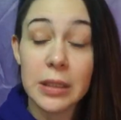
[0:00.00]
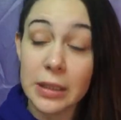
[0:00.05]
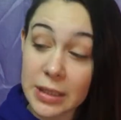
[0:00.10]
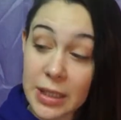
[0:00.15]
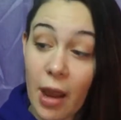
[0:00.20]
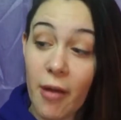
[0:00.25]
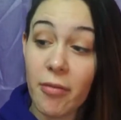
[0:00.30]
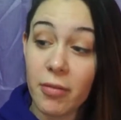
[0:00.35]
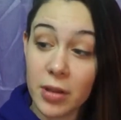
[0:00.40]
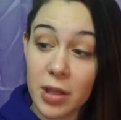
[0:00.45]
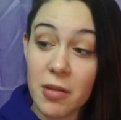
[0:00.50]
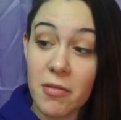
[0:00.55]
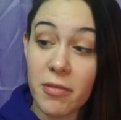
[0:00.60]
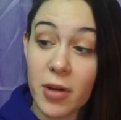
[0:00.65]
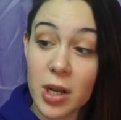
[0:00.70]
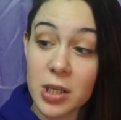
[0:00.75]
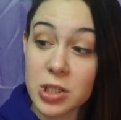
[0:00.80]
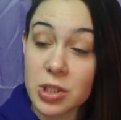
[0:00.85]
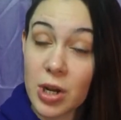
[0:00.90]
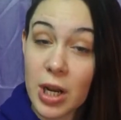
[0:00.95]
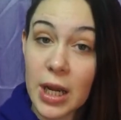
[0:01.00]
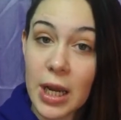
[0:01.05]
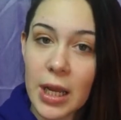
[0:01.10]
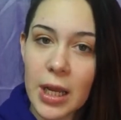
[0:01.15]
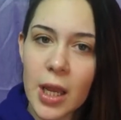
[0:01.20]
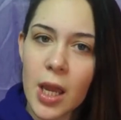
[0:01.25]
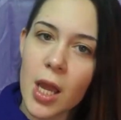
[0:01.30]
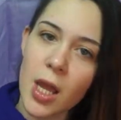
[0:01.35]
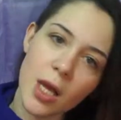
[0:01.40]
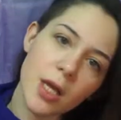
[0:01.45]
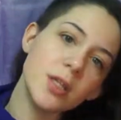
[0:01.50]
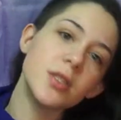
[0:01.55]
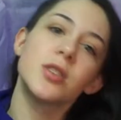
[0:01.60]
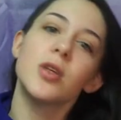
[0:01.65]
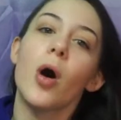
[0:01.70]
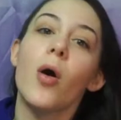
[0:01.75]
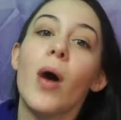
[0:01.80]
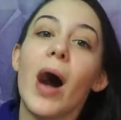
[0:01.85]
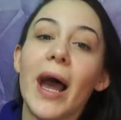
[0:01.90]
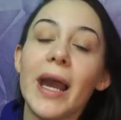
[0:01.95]
Definitely frustrating.
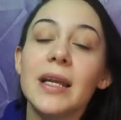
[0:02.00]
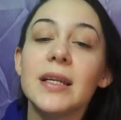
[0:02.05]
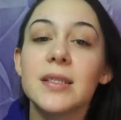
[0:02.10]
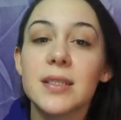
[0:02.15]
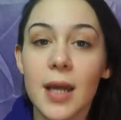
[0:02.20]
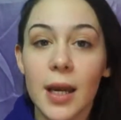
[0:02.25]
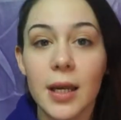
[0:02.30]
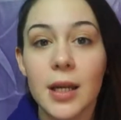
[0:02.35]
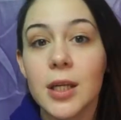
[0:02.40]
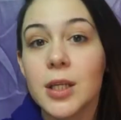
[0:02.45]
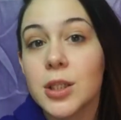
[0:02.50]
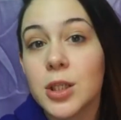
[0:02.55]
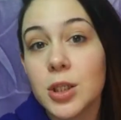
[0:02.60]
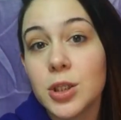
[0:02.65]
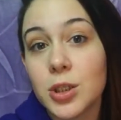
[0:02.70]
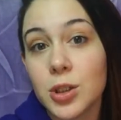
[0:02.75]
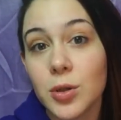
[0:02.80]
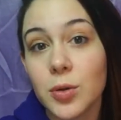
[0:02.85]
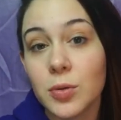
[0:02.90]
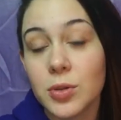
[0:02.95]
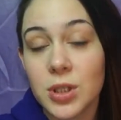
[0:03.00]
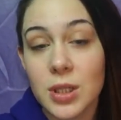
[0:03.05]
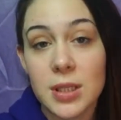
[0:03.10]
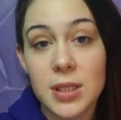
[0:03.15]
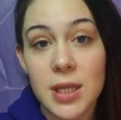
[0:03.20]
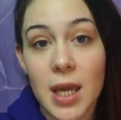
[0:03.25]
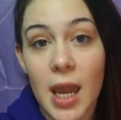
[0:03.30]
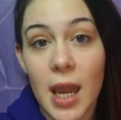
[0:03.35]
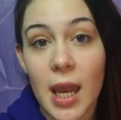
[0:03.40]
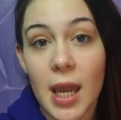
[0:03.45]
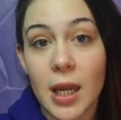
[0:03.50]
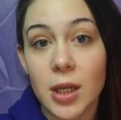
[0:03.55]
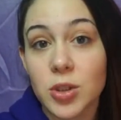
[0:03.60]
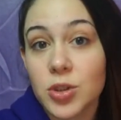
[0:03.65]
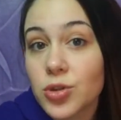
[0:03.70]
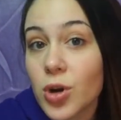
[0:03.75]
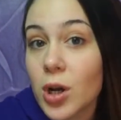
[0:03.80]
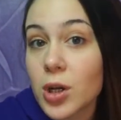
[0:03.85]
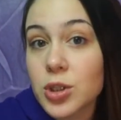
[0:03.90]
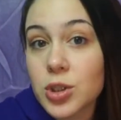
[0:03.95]
So I decided to do just a
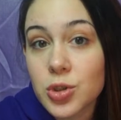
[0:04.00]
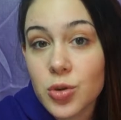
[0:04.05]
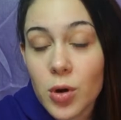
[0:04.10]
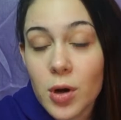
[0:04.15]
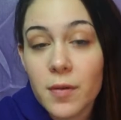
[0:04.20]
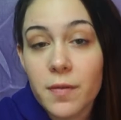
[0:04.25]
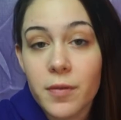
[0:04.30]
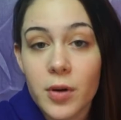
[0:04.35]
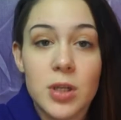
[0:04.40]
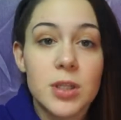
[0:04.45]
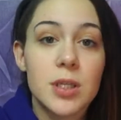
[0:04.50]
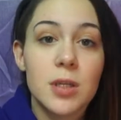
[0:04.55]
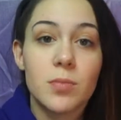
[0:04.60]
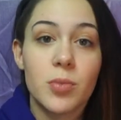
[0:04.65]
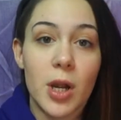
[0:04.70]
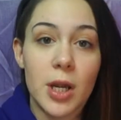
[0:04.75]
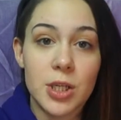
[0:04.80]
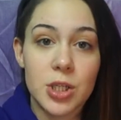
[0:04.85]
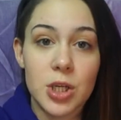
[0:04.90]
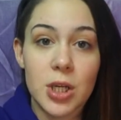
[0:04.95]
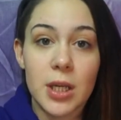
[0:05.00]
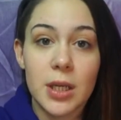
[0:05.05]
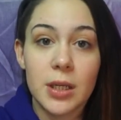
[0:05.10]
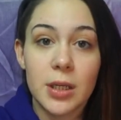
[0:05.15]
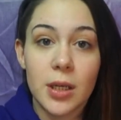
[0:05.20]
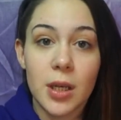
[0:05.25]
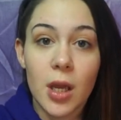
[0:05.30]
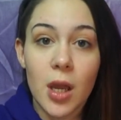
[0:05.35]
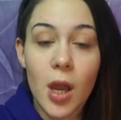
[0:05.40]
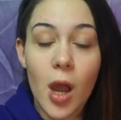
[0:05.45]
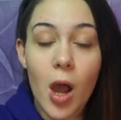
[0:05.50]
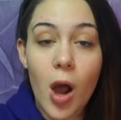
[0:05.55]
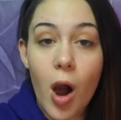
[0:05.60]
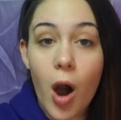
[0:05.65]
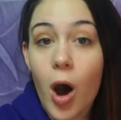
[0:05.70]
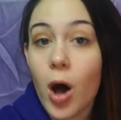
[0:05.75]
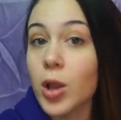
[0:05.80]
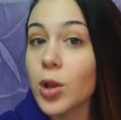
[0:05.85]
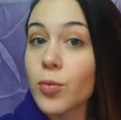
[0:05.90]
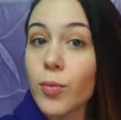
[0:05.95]
drugstore first impression
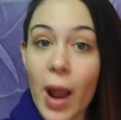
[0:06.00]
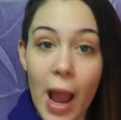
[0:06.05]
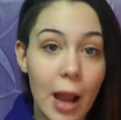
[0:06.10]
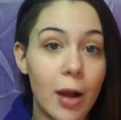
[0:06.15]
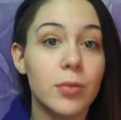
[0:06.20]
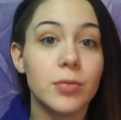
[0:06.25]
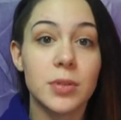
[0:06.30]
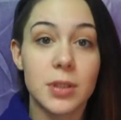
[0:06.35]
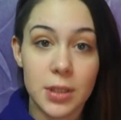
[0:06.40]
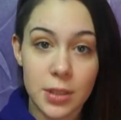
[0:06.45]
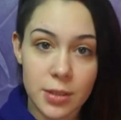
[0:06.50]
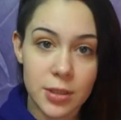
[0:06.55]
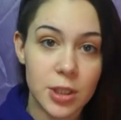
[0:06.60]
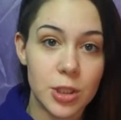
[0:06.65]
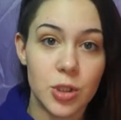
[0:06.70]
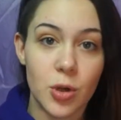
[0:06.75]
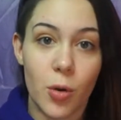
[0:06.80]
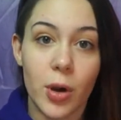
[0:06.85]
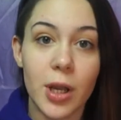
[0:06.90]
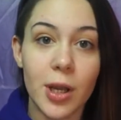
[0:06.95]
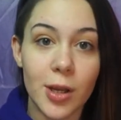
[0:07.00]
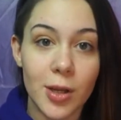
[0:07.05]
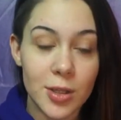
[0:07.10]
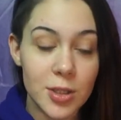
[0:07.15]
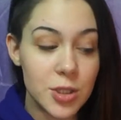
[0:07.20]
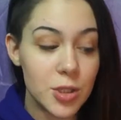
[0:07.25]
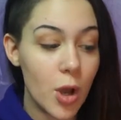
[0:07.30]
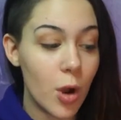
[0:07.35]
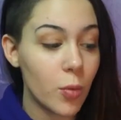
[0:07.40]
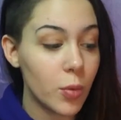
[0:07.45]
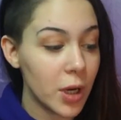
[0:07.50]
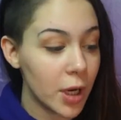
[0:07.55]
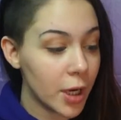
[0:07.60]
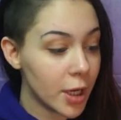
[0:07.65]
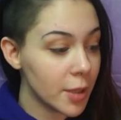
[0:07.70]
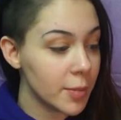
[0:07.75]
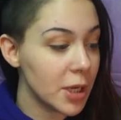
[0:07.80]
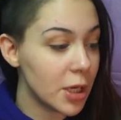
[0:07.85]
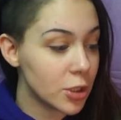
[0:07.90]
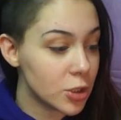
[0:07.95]
all around tutorial. So we're
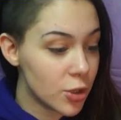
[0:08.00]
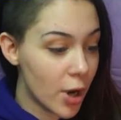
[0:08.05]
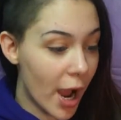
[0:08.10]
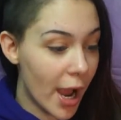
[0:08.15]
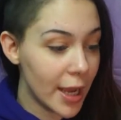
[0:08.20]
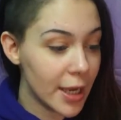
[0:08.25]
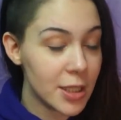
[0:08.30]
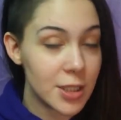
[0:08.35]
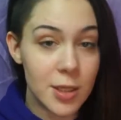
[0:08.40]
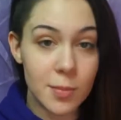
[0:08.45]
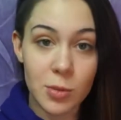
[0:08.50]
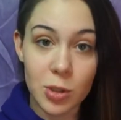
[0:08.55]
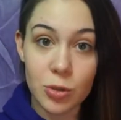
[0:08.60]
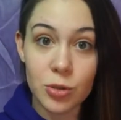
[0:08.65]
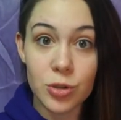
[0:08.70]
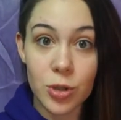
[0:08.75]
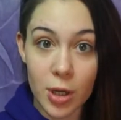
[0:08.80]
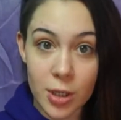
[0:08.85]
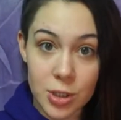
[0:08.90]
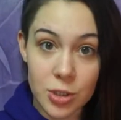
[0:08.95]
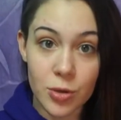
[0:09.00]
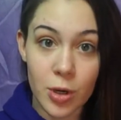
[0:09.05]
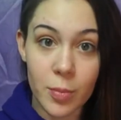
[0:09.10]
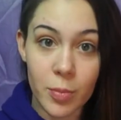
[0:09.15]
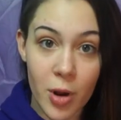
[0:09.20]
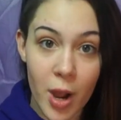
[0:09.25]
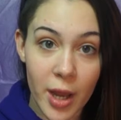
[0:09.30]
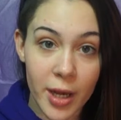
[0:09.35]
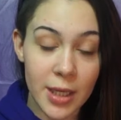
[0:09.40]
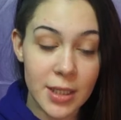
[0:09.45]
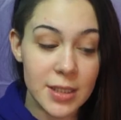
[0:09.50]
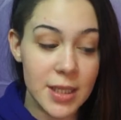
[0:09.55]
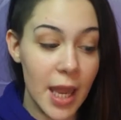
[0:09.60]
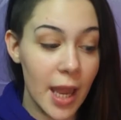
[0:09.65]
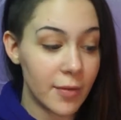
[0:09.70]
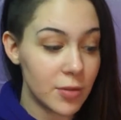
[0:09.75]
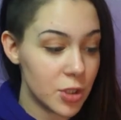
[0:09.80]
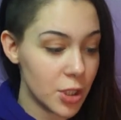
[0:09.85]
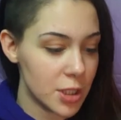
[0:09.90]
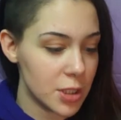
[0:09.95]
going to be trying some new drugstore products that
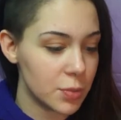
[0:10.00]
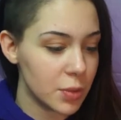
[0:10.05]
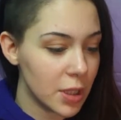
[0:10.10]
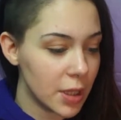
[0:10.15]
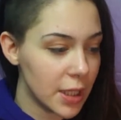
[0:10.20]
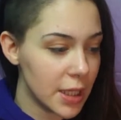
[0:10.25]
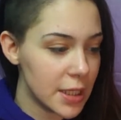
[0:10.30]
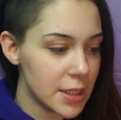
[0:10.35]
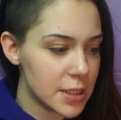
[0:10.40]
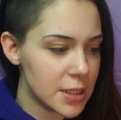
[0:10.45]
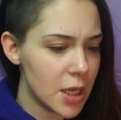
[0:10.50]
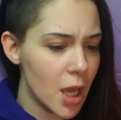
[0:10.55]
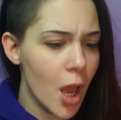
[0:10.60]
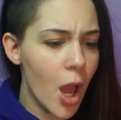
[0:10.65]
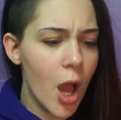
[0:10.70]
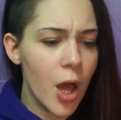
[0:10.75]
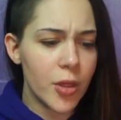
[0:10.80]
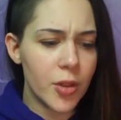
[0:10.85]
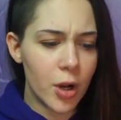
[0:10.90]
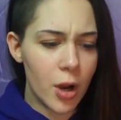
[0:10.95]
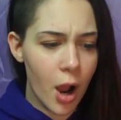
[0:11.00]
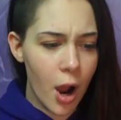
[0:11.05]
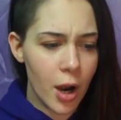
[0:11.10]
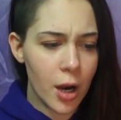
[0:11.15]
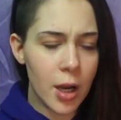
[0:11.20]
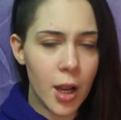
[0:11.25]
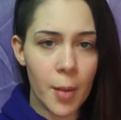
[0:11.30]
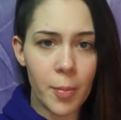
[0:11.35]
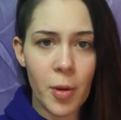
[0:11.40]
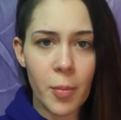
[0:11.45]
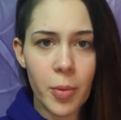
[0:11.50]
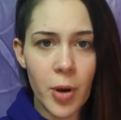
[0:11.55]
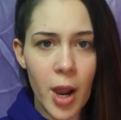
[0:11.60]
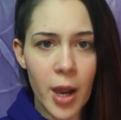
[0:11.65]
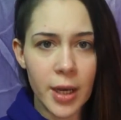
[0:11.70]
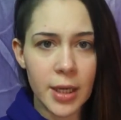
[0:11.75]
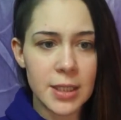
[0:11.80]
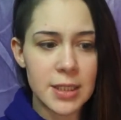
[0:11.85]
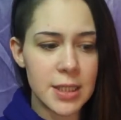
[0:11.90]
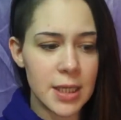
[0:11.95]
have just released. There are a couple
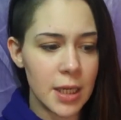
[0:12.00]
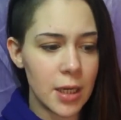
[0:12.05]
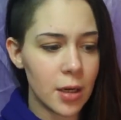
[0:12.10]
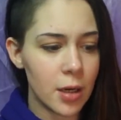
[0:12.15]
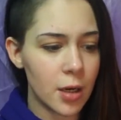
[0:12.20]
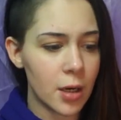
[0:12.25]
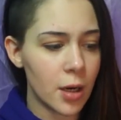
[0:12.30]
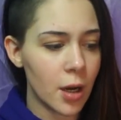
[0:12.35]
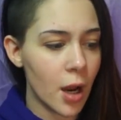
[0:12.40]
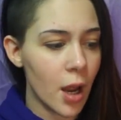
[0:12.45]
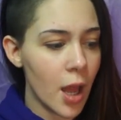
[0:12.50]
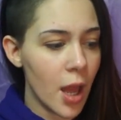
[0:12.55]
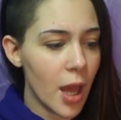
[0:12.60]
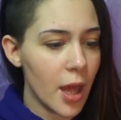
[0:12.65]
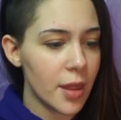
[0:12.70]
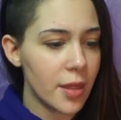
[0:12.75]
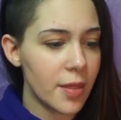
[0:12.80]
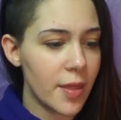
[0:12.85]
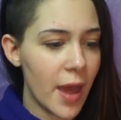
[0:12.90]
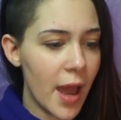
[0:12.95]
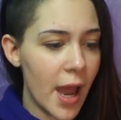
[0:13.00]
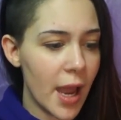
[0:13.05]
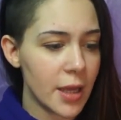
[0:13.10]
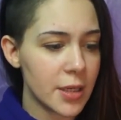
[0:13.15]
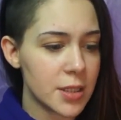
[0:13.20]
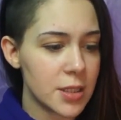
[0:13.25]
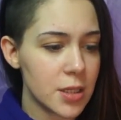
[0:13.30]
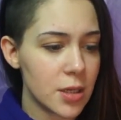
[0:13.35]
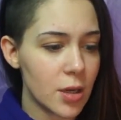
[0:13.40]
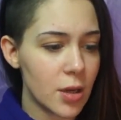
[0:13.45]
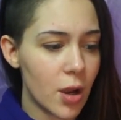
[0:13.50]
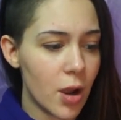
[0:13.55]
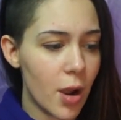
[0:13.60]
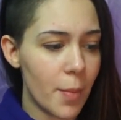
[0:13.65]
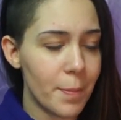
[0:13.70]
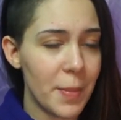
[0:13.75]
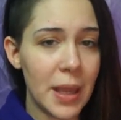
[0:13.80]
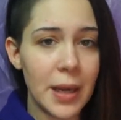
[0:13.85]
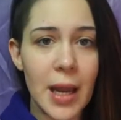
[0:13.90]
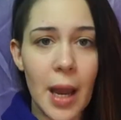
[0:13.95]
products here that
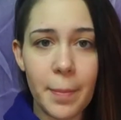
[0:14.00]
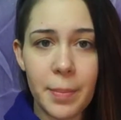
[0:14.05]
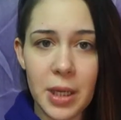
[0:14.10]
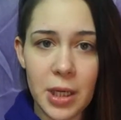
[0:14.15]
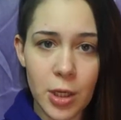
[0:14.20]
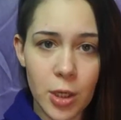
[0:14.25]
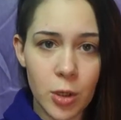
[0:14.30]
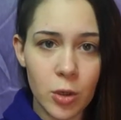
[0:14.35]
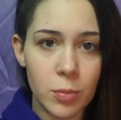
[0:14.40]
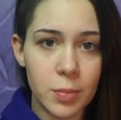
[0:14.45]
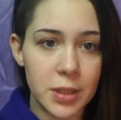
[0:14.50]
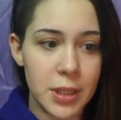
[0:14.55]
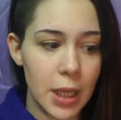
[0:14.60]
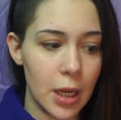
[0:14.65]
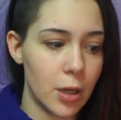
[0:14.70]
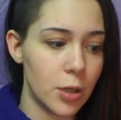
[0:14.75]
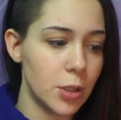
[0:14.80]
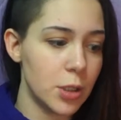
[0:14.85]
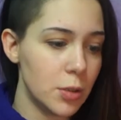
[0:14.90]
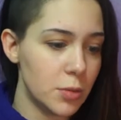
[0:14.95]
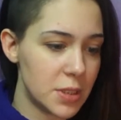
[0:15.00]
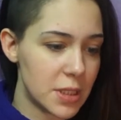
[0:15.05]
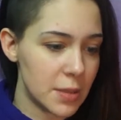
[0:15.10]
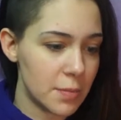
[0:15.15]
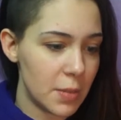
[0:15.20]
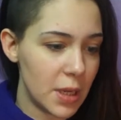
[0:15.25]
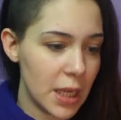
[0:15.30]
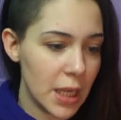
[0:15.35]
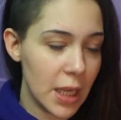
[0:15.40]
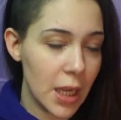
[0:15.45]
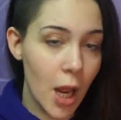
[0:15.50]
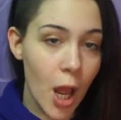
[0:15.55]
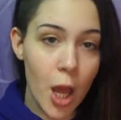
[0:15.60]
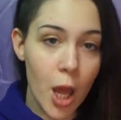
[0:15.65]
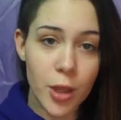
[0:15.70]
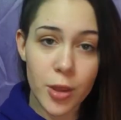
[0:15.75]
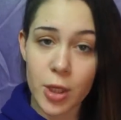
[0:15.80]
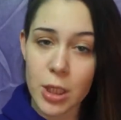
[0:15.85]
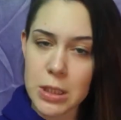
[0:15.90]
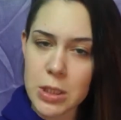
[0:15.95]
may not be new, but they are new to me.
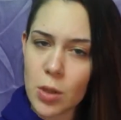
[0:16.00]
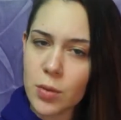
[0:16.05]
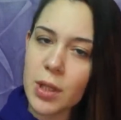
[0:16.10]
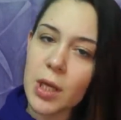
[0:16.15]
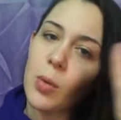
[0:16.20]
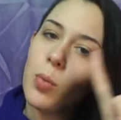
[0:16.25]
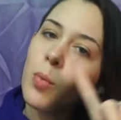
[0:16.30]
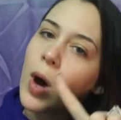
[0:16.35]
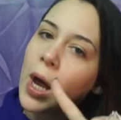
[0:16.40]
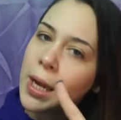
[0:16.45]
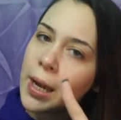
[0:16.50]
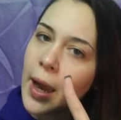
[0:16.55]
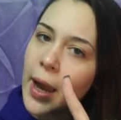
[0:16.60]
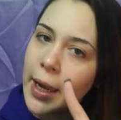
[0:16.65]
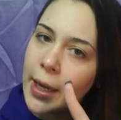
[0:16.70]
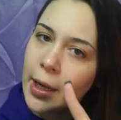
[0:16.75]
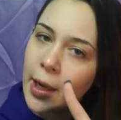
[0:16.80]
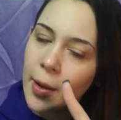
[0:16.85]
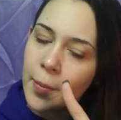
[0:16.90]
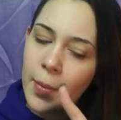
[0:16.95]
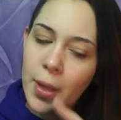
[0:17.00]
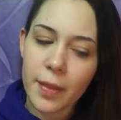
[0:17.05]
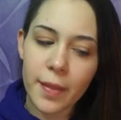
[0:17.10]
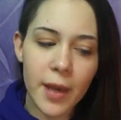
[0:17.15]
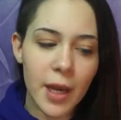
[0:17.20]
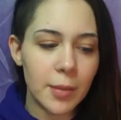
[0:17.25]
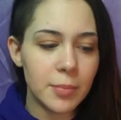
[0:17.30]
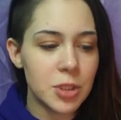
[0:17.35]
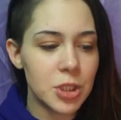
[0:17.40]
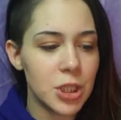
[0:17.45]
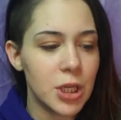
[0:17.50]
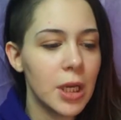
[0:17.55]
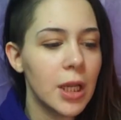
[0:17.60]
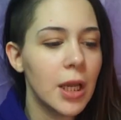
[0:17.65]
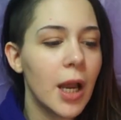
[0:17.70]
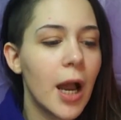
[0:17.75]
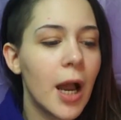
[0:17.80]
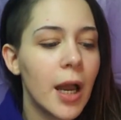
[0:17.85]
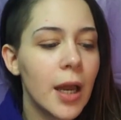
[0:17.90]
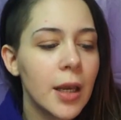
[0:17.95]
There is only one item that I'm
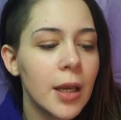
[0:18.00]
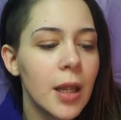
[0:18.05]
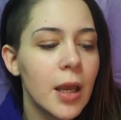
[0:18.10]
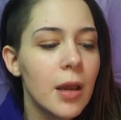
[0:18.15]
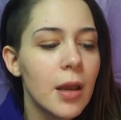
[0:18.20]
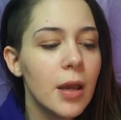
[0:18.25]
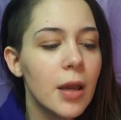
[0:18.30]
cheating on,